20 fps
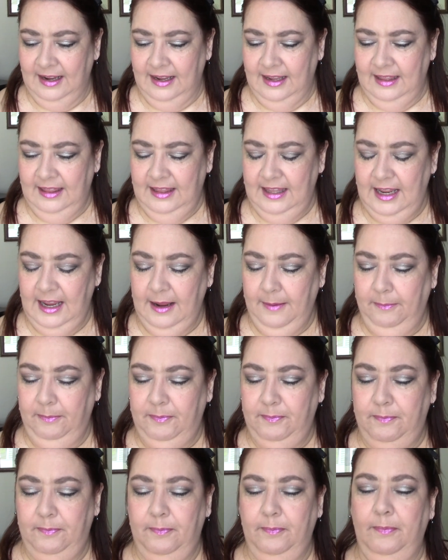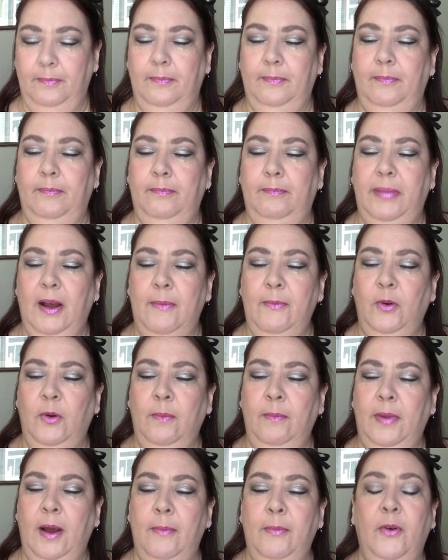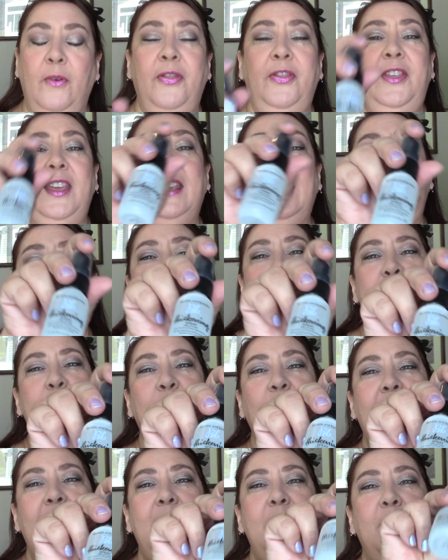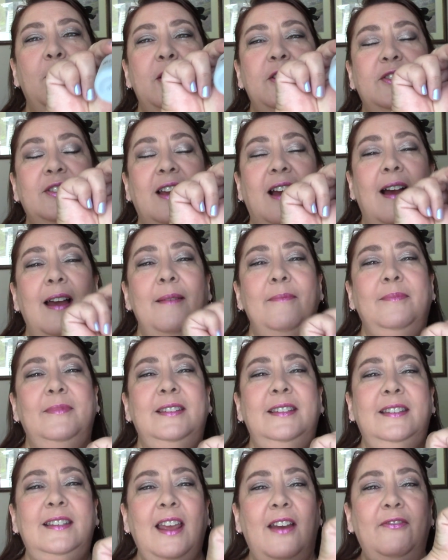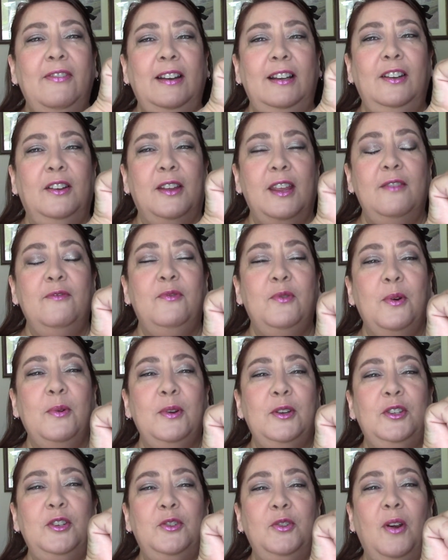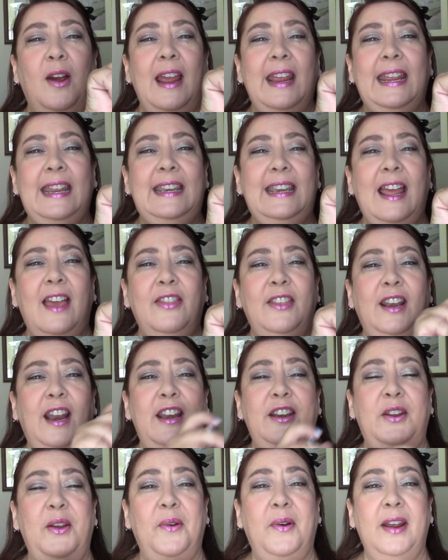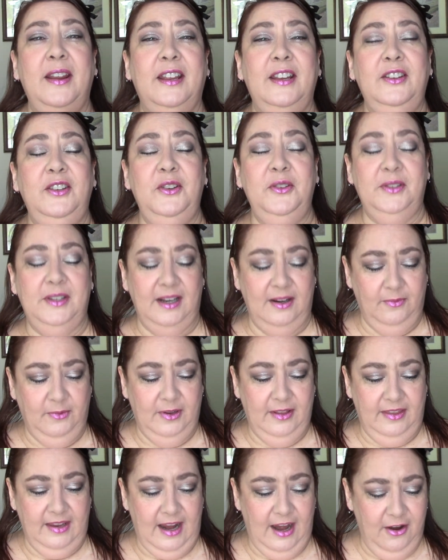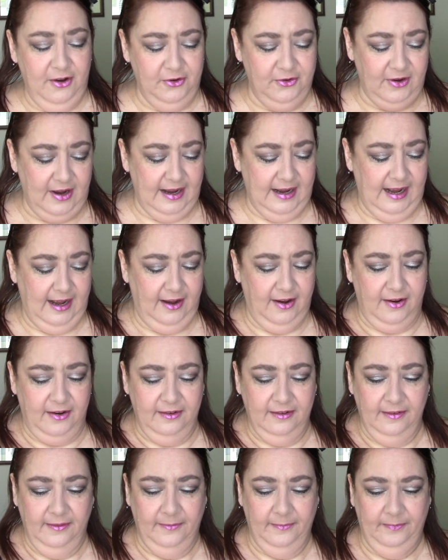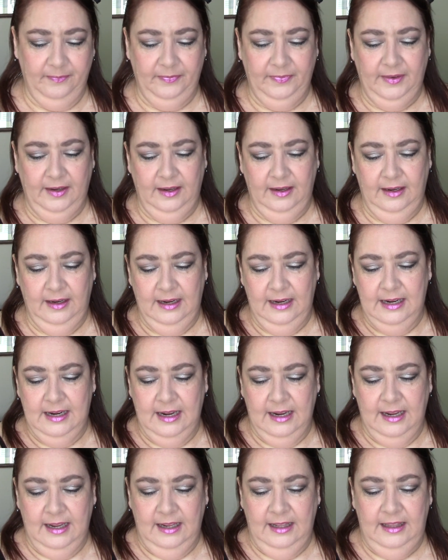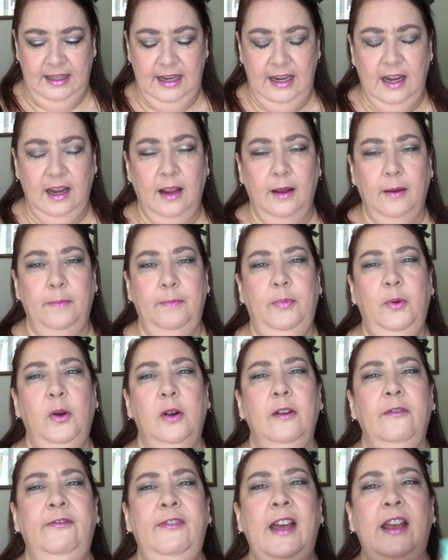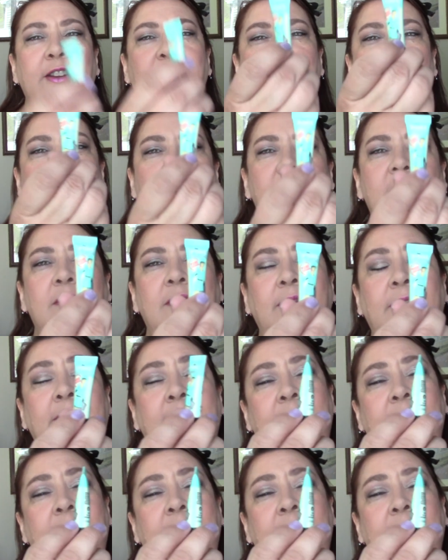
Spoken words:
the Bumble Thickening Spray, which I'm definitely looking forward to trying it now that I know I can use it with air-dried hair, the Professional.